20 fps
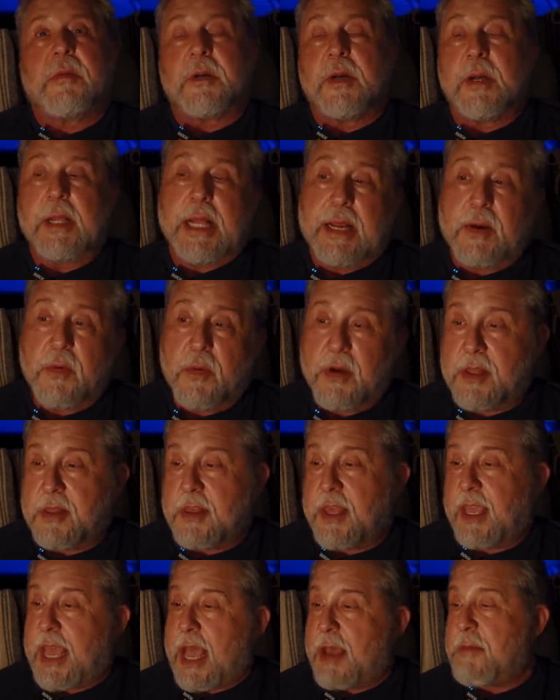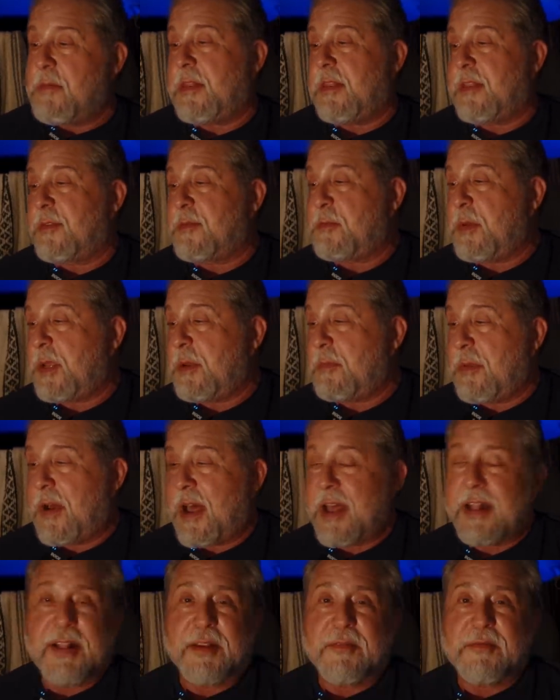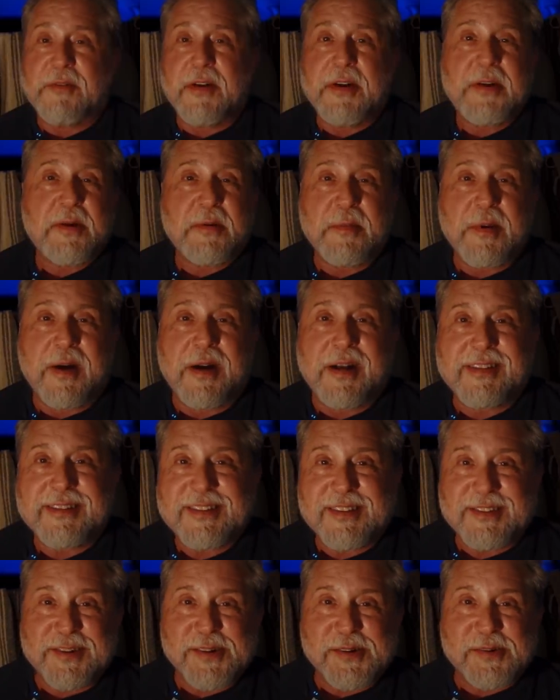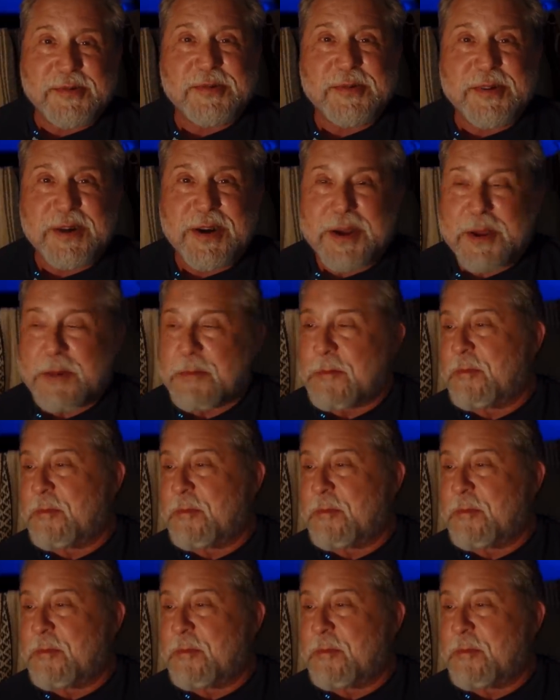I'm like, well, they got me this big bottle of Fireball, so uh,